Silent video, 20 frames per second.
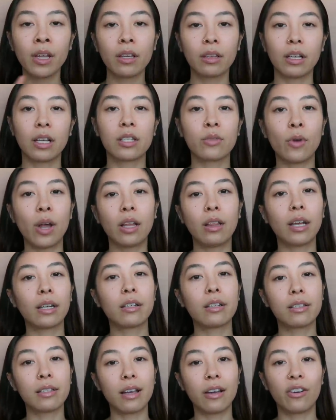That's why I like
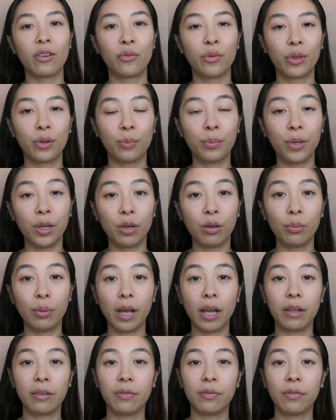to start off with a peel
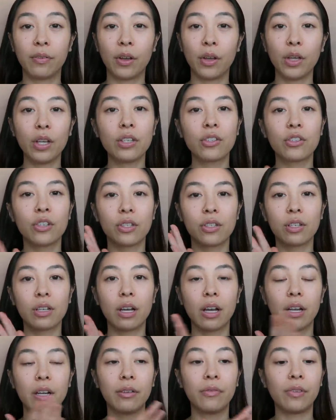pad first, just to
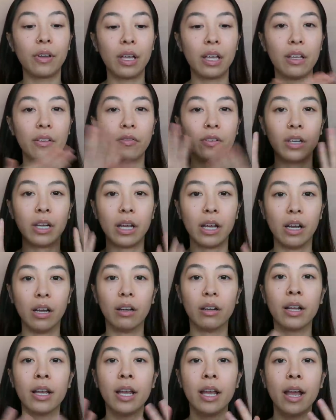kind of even
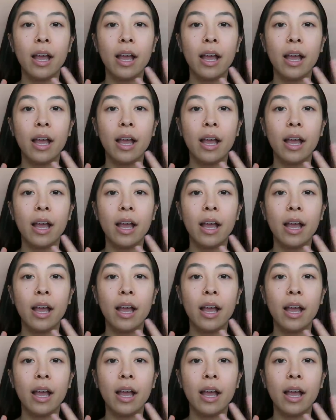out